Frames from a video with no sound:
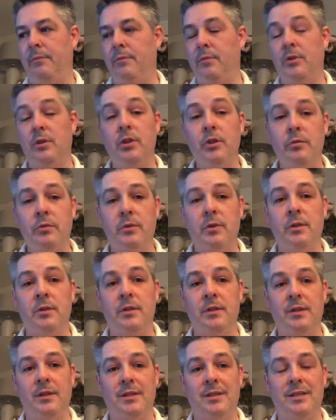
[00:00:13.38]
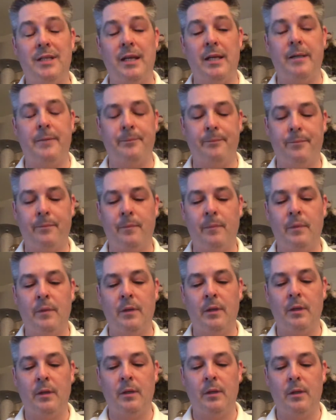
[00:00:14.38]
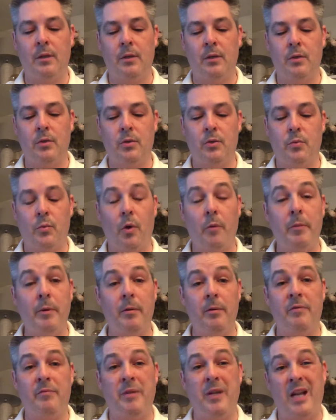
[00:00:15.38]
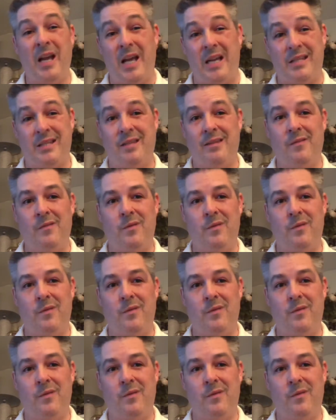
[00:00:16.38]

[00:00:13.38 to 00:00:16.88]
to do it until today. So what people have been asking